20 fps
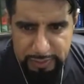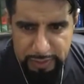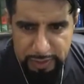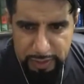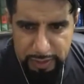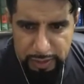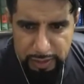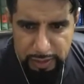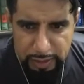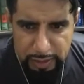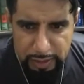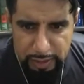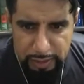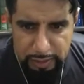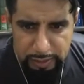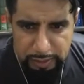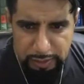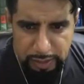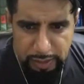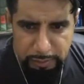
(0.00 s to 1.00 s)
Uh,
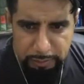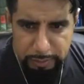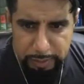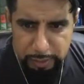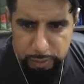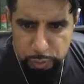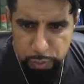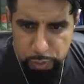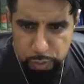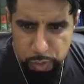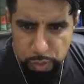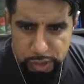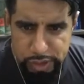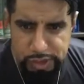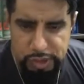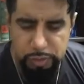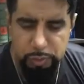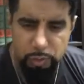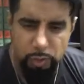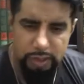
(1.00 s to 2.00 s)
Rahma, good
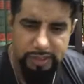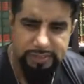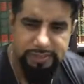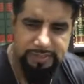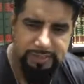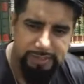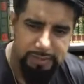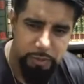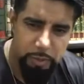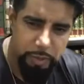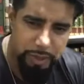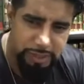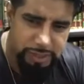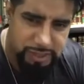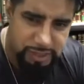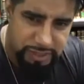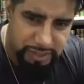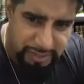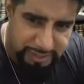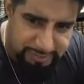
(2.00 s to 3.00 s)
question. What is this
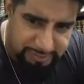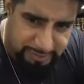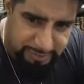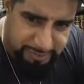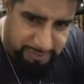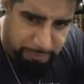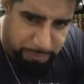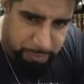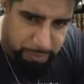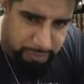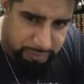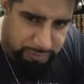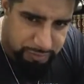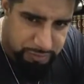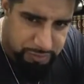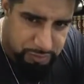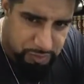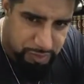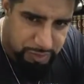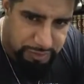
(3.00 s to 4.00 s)
question? Let's see. We'll
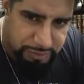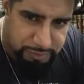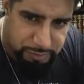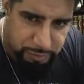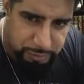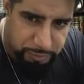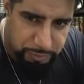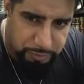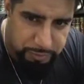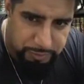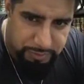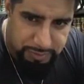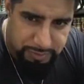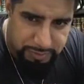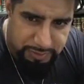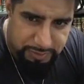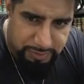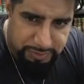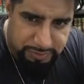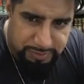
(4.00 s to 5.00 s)
try to
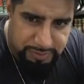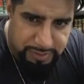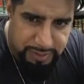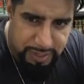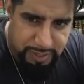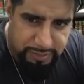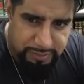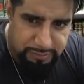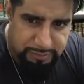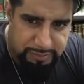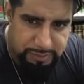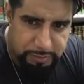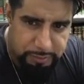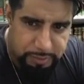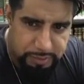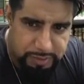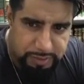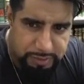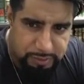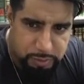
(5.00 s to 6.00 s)
tackle some
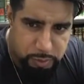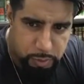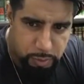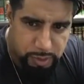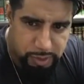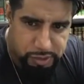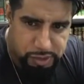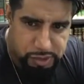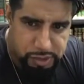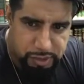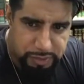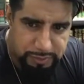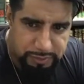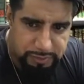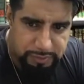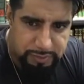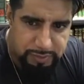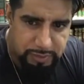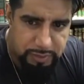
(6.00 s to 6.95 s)
of these questions.